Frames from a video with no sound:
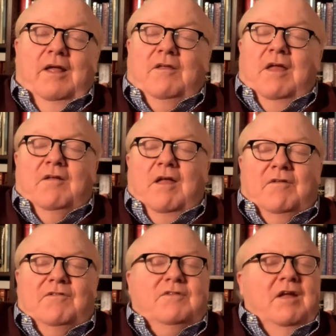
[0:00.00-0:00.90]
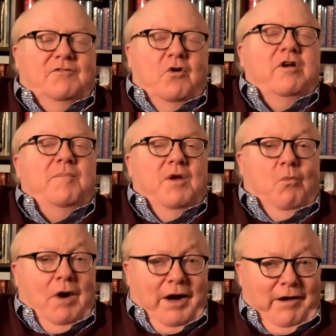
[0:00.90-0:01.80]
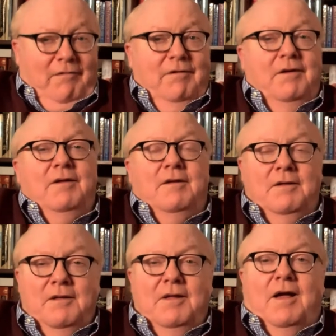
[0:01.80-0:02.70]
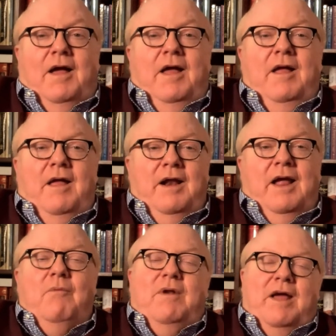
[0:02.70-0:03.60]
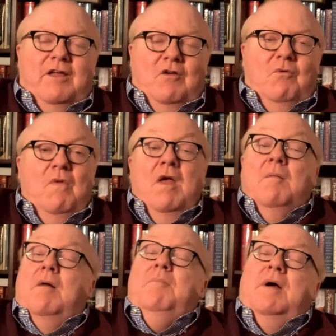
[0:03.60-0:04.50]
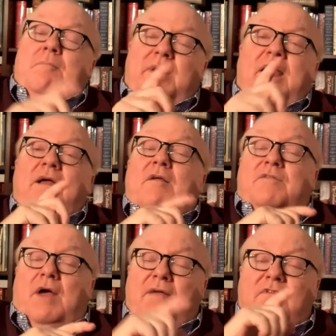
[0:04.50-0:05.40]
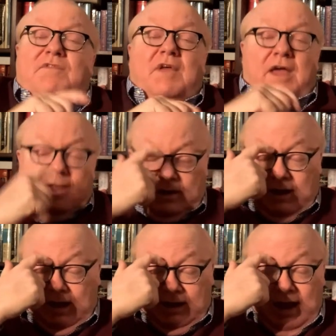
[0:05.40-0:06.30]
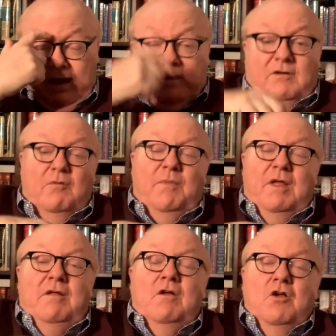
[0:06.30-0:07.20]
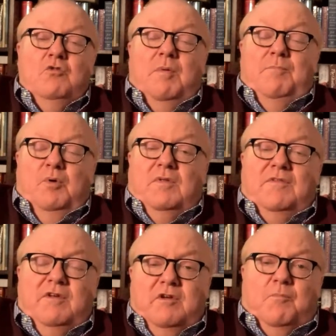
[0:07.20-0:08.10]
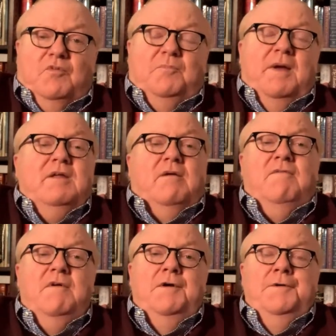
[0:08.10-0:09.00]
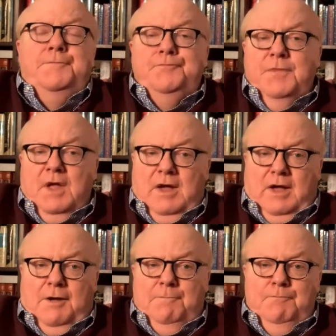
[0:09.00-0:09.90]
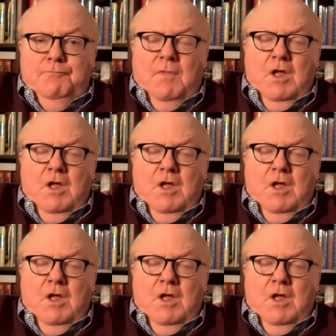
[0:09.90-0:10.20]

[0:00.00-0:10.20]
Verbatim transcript: it, it, it's it's going to be a while, uh, and I would argue. Um, but I also I have to say again to be to be put this into perspective, um,